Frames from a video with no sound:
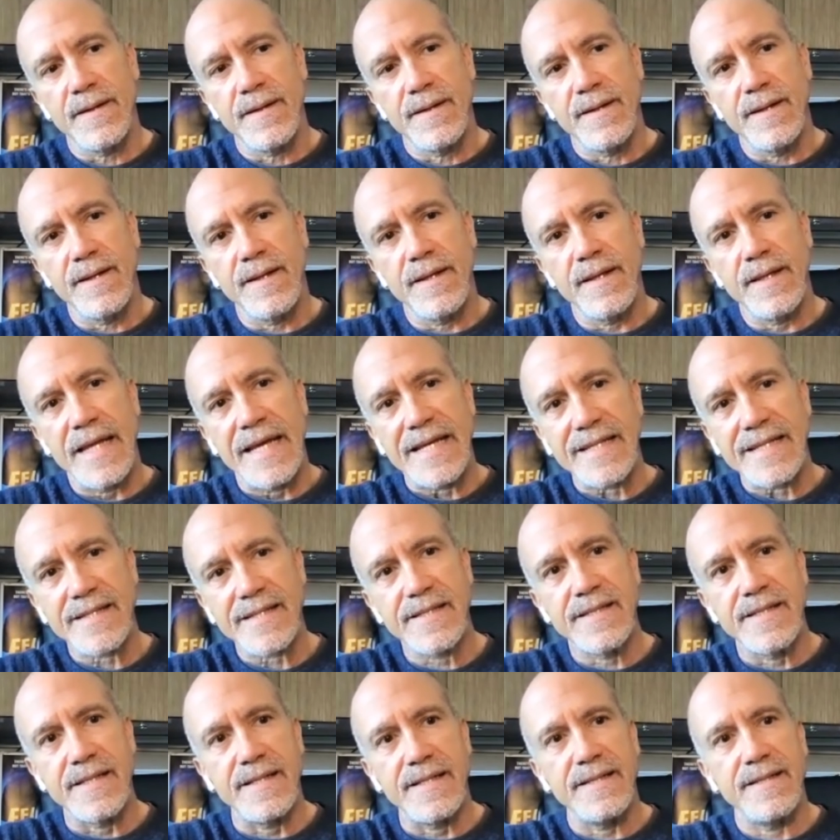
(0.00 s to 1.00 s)

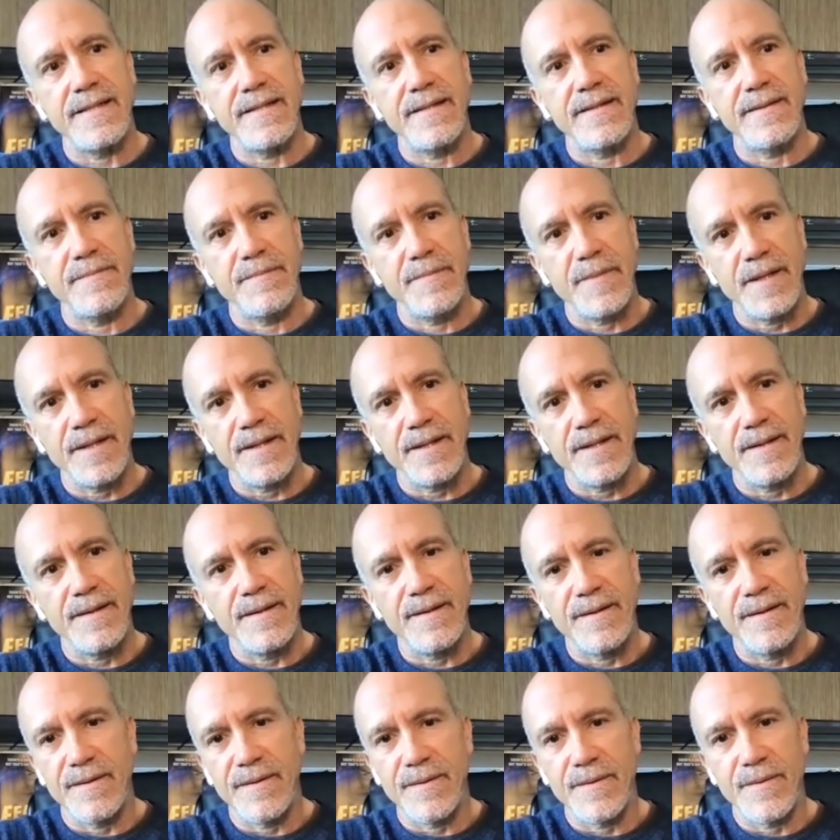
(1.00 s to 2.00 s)
nested in
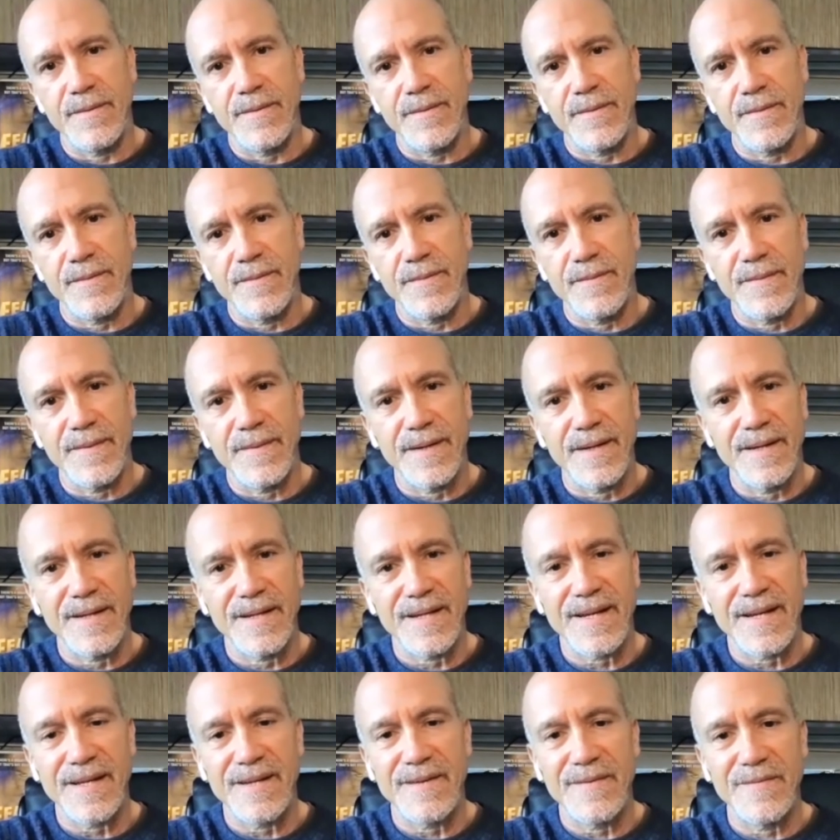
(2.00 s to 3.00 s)
me, it
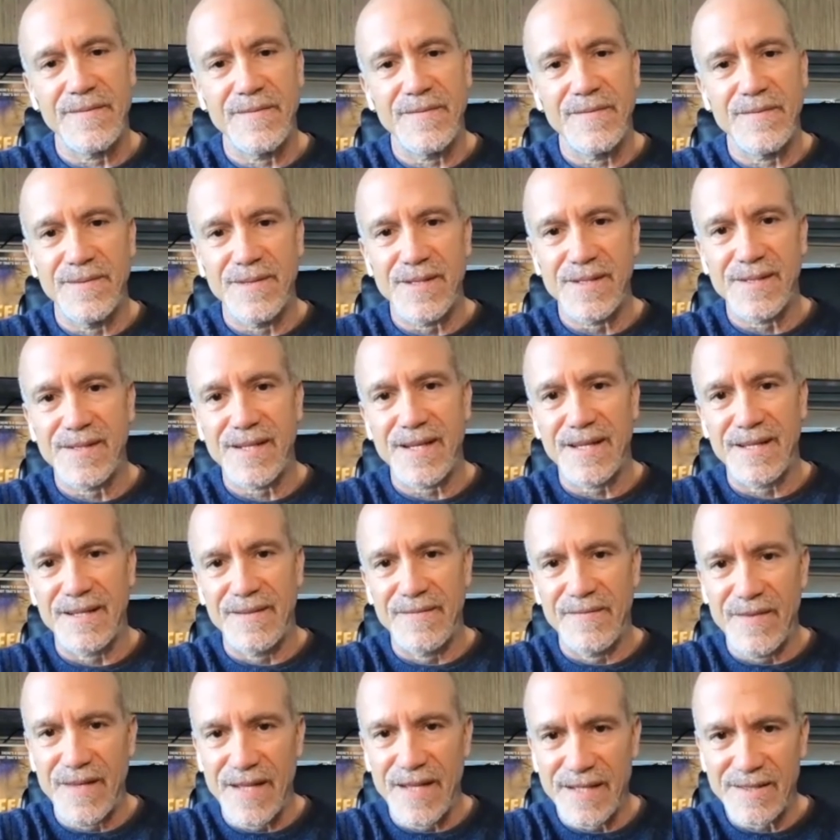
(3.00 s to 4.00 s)
kind
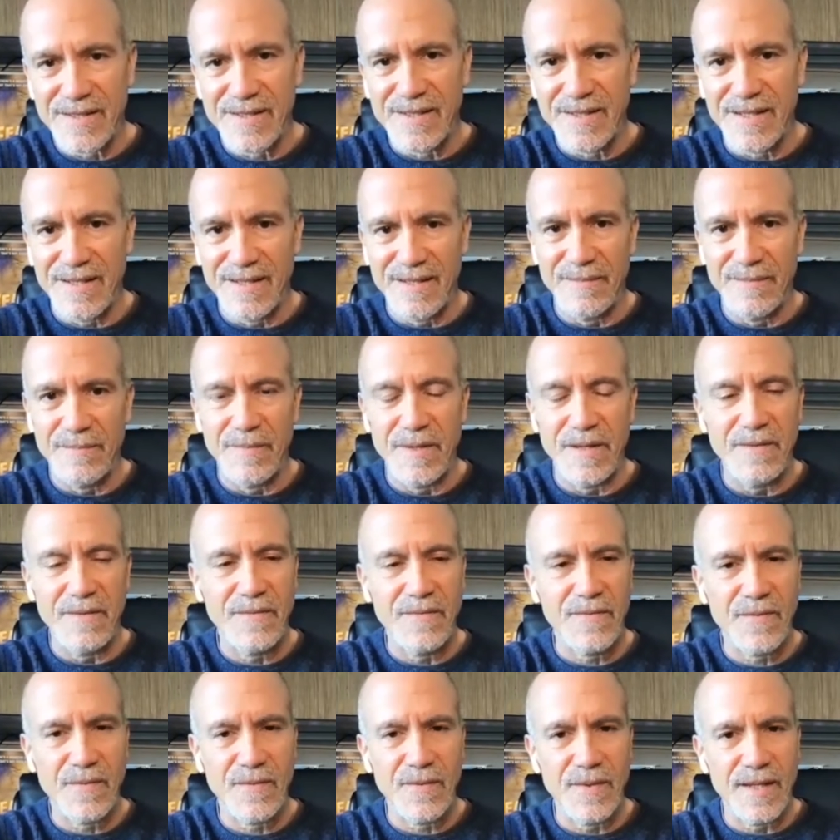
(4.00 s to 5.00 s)
of nested in me
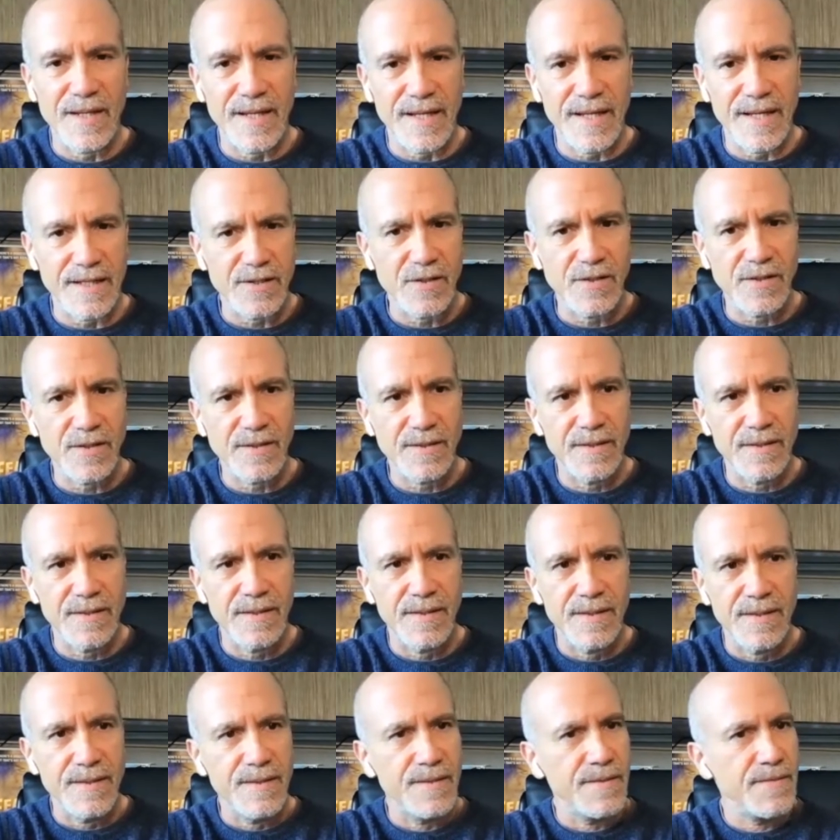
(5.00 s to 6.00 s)
for the next
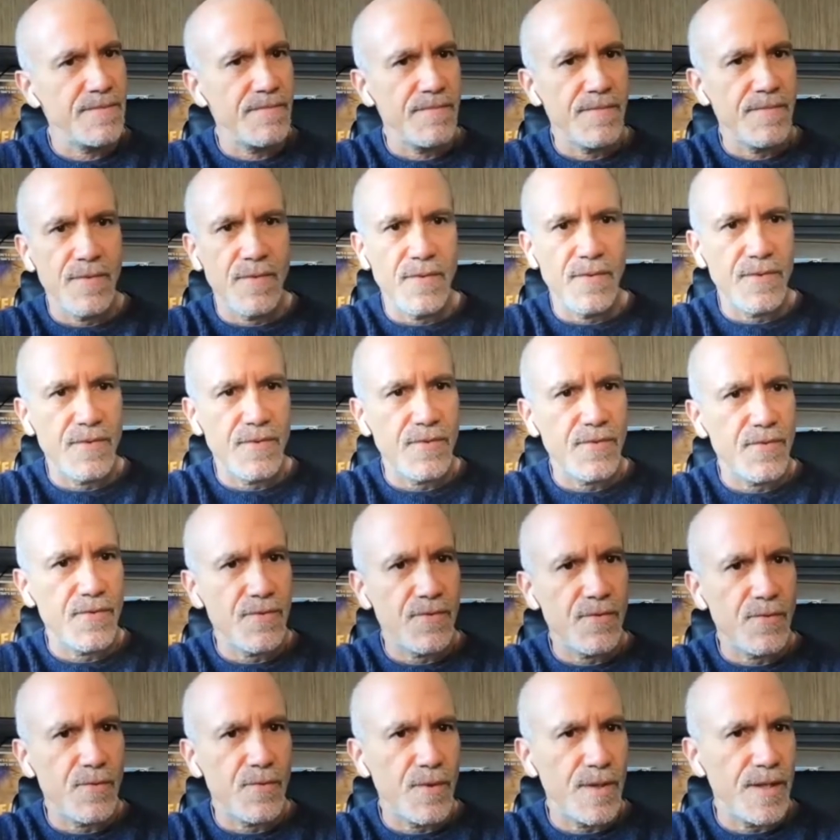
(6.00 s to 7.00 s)

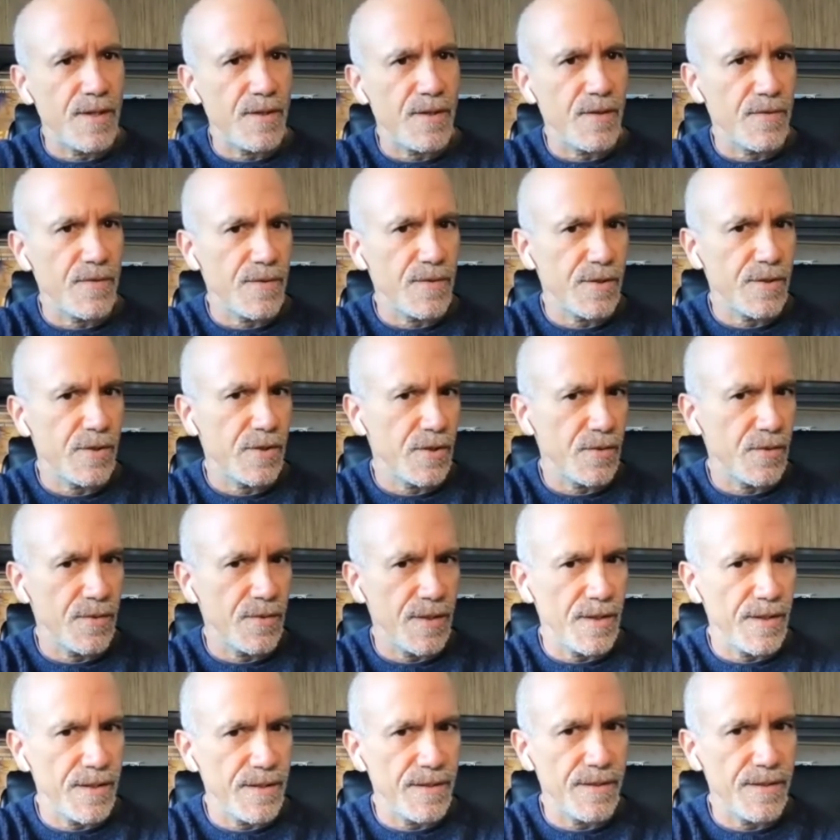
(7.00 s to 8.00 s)
3 or so
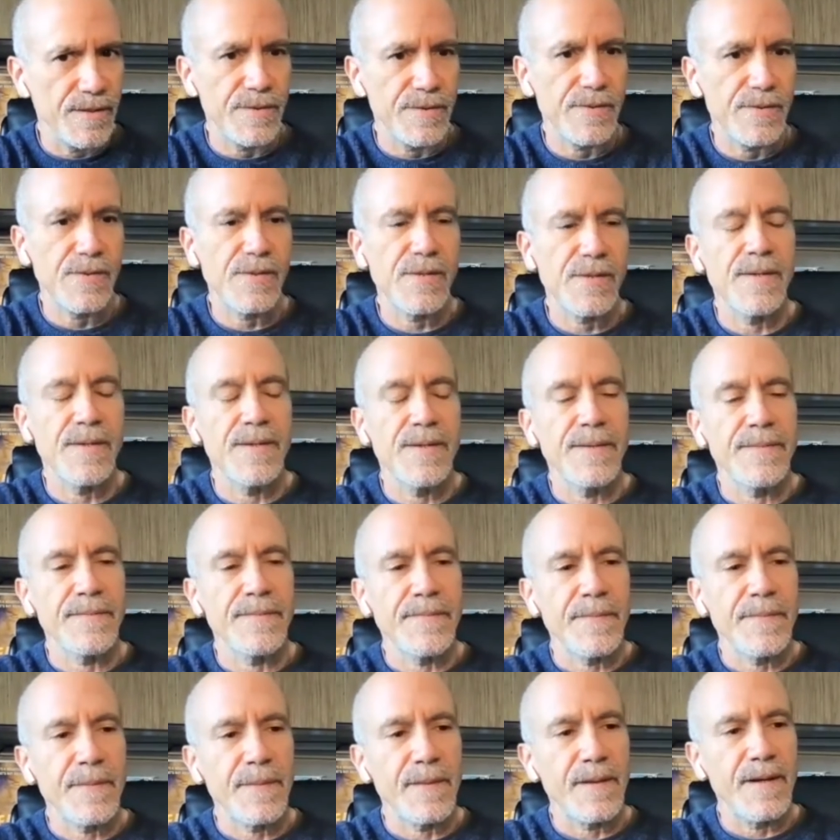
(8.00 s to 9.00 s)
years,
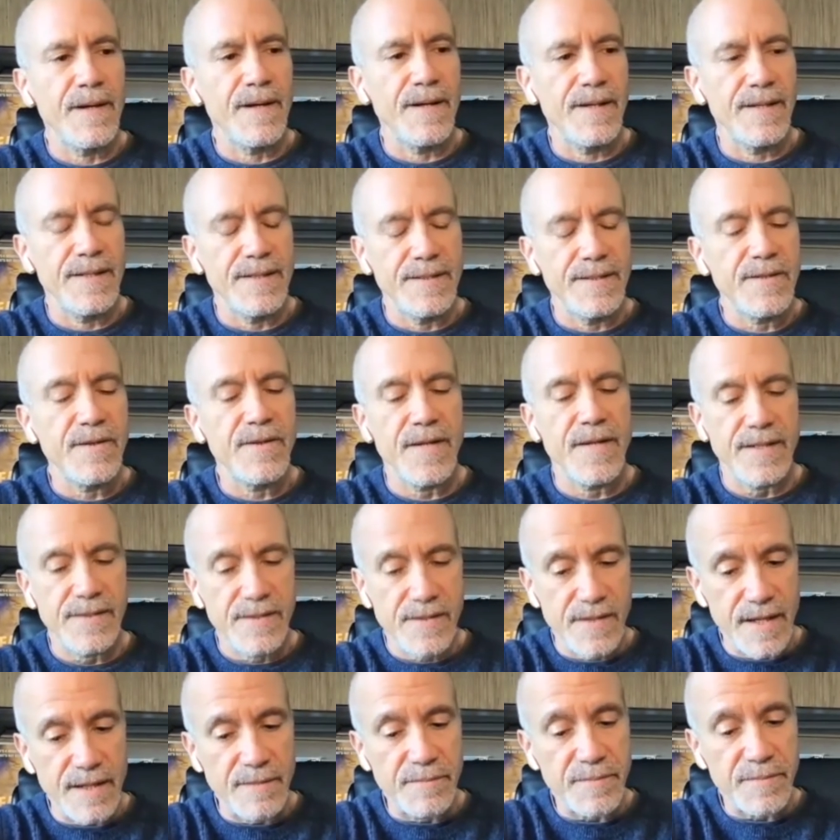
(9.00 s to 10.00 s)
until that
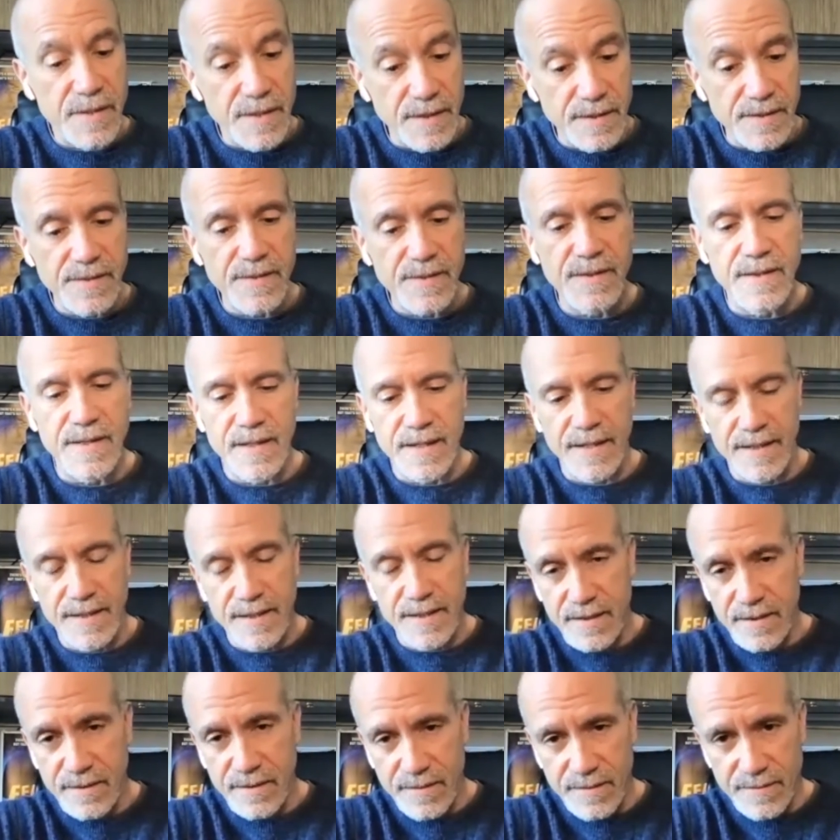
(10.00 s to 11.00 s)
same season that I
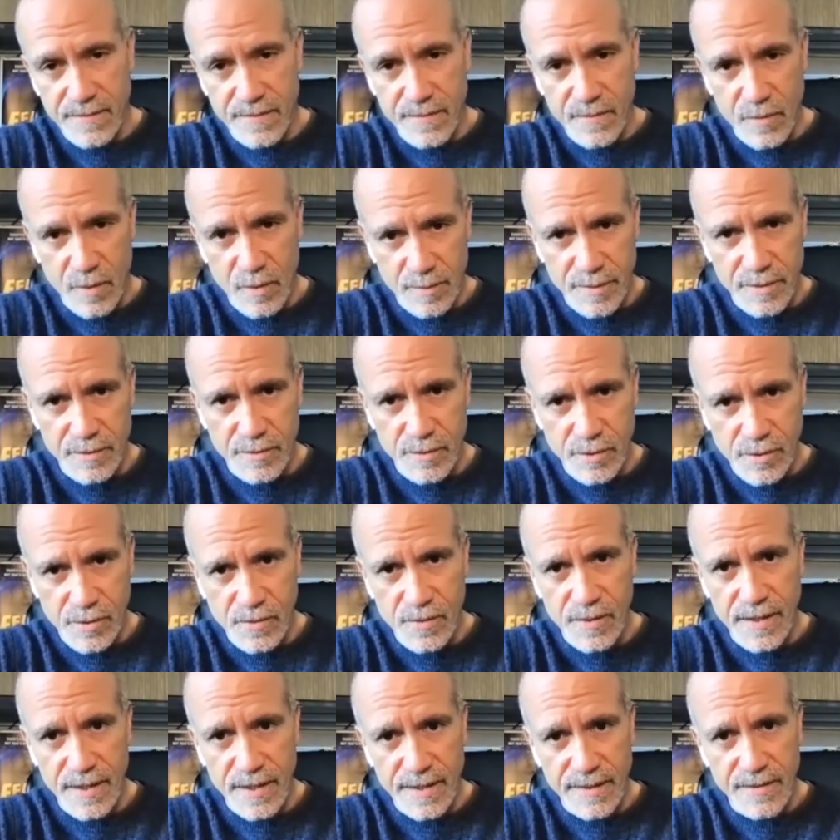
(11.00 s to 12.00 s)
did Romeo and
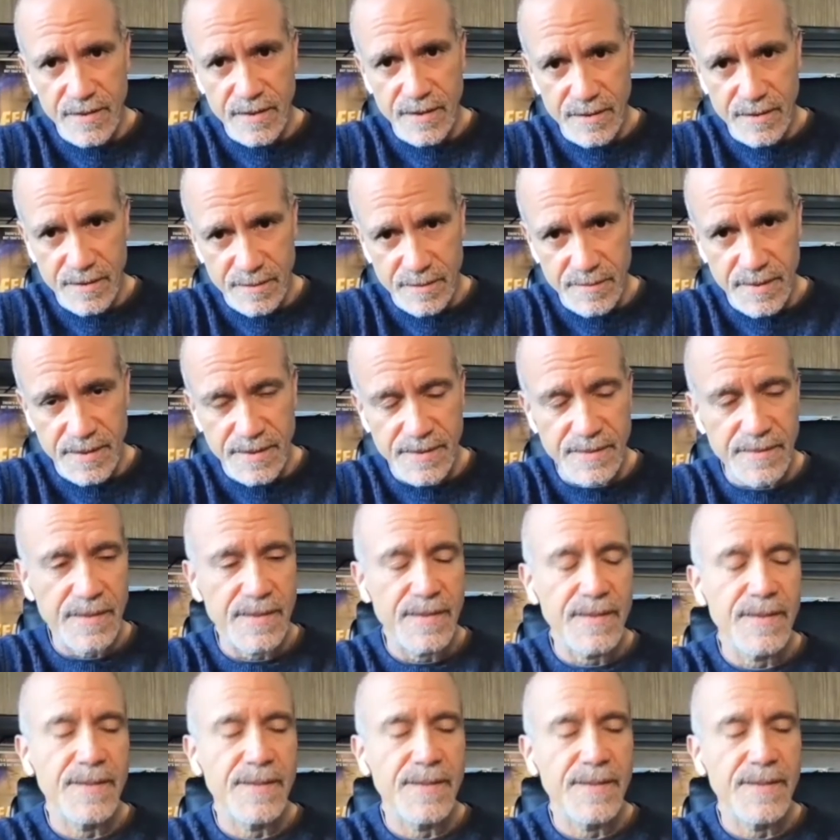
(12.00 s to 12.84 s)
Juliet at the Goodman.